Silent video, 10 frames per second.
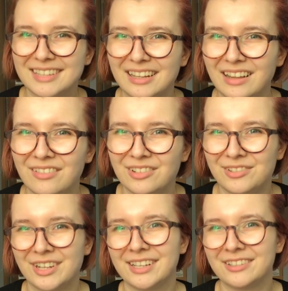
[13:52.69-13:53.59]
that level
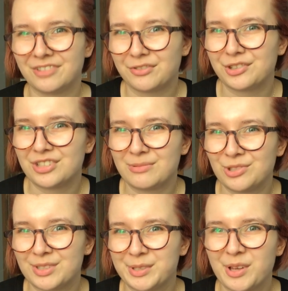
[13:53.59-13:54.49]
where I can refer to him
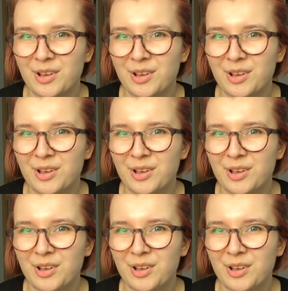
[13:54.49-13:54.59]
just as